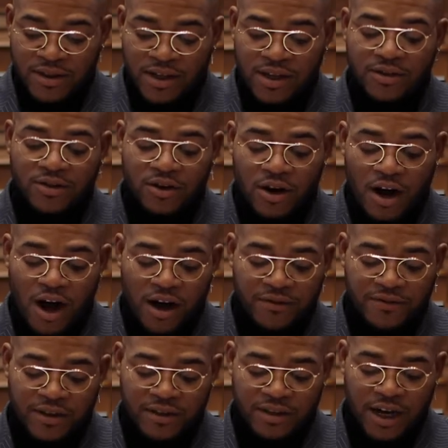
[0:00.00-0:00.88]
These are
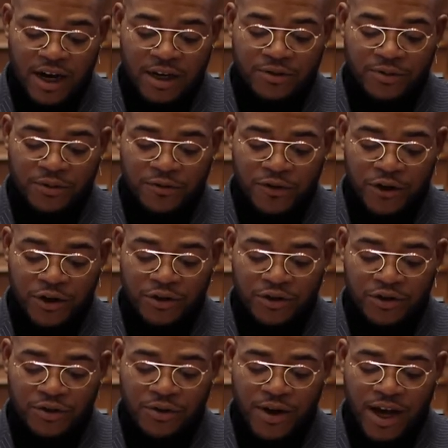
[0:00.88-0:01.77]
oftentimes referred
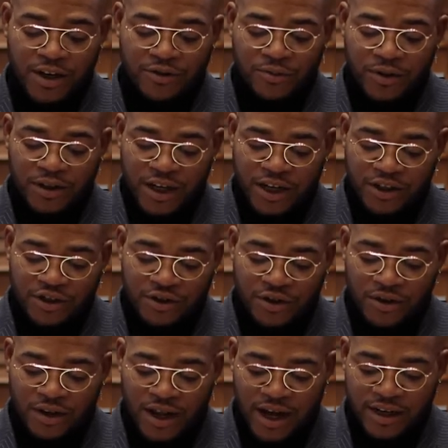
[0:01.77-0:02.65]
to as
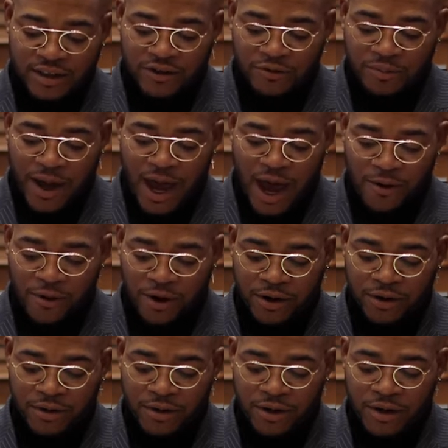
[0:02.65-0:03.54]
relational lines of power.